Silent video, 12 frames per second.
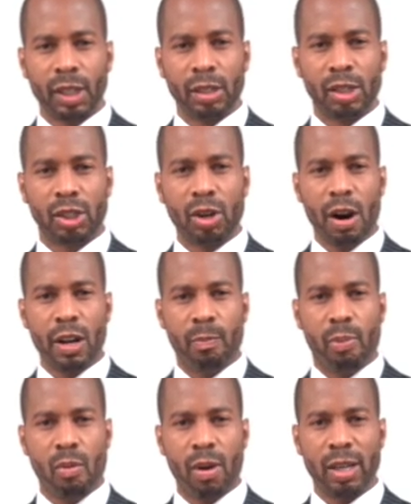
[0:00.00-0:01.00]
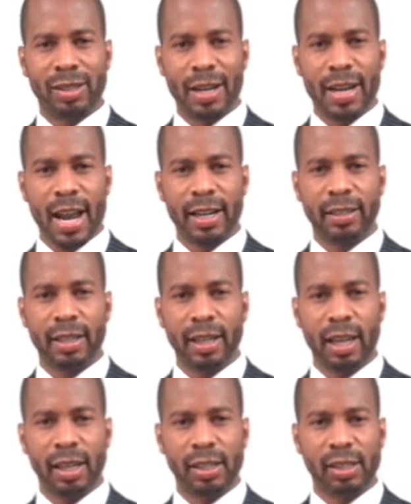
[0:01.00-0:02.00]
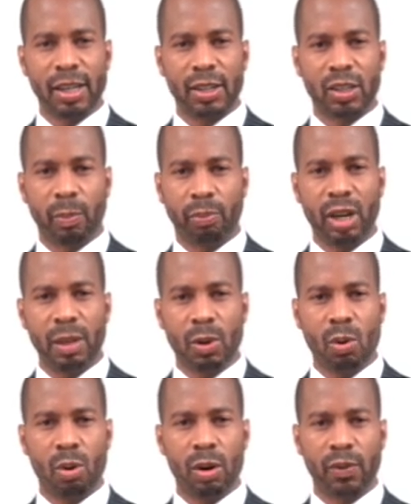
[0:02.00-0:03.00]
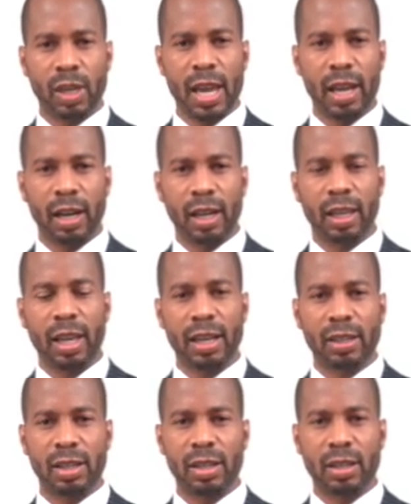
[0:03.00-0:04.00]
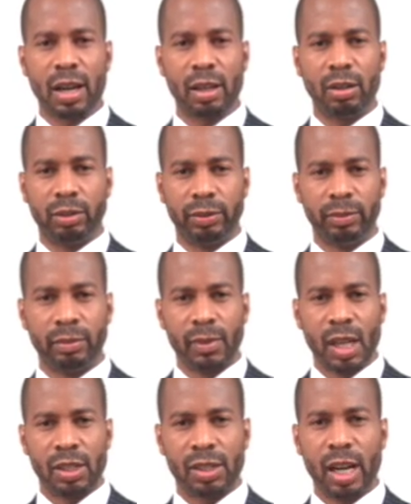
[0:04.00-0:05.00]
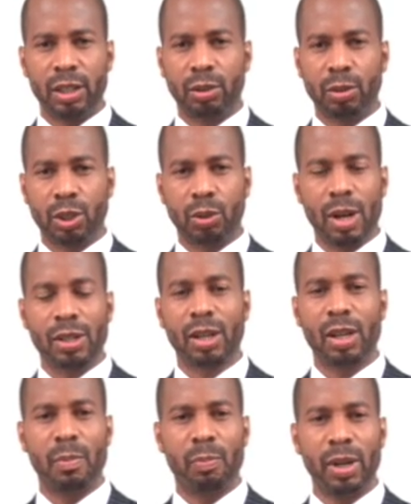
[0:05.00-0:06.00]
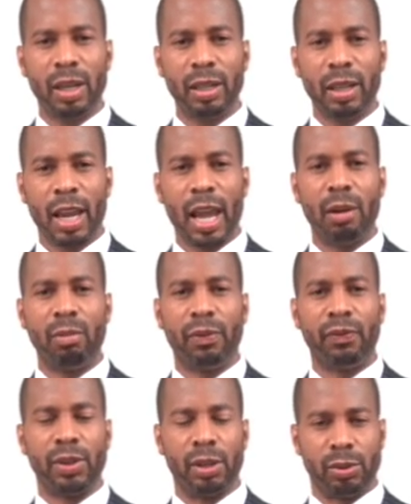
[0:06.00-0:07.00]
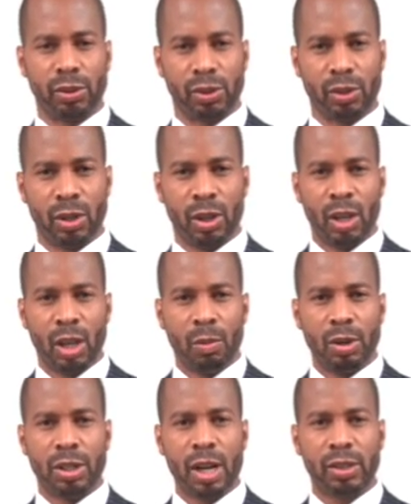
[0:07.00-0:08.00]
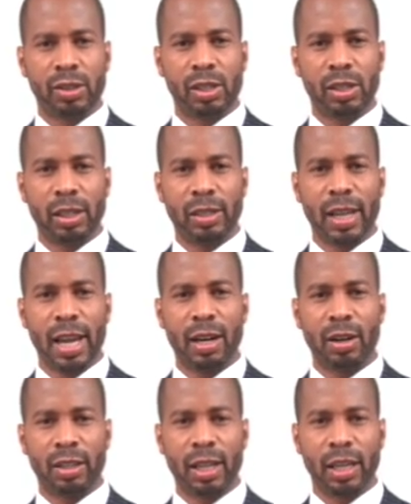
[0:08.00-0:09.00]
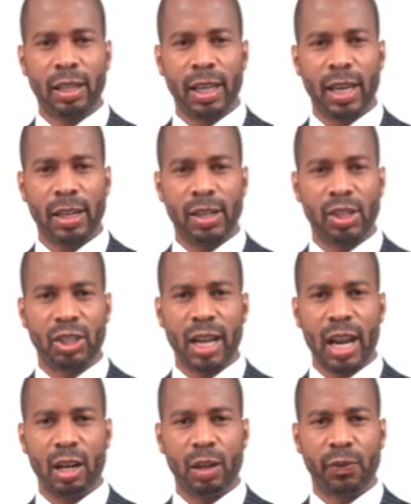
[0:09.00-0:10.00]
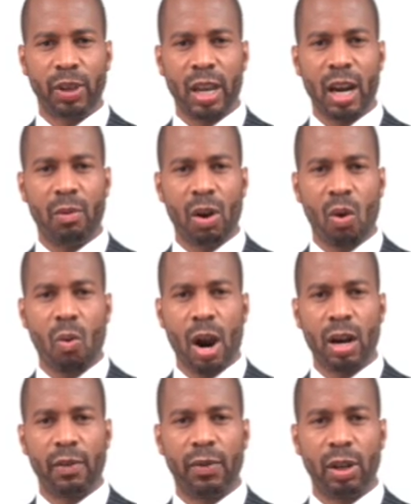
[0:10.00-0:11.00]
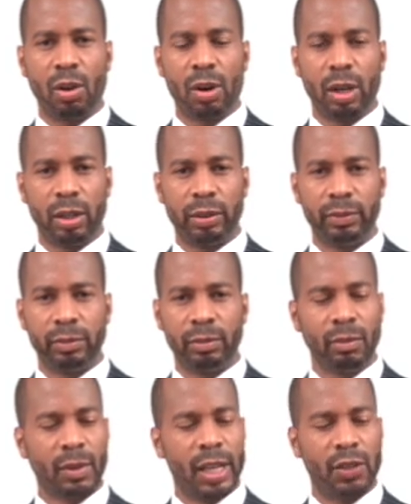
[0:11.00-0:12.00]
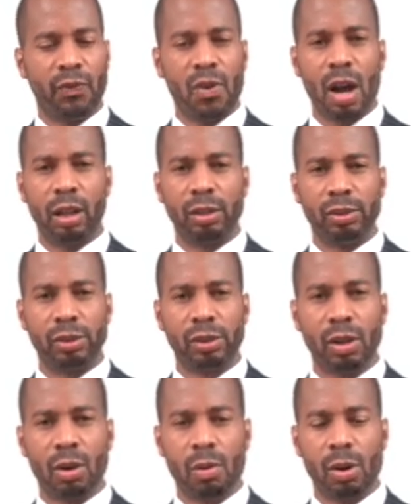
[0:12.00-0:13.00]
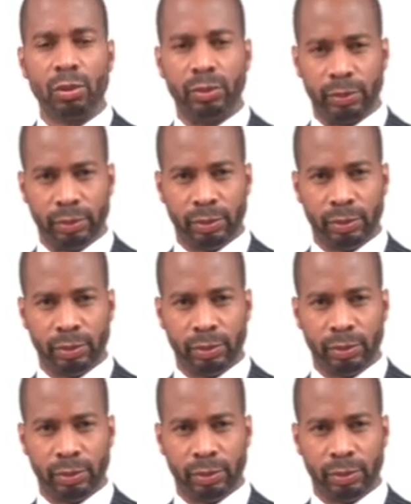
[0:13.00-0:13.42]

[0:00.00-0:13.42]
The starting point is the 1986 Supreme Court of Canada case entitled Central Trust Company and Refuse, where Justice Ledane articulated the standard of care required of a lawyer as follows, quote,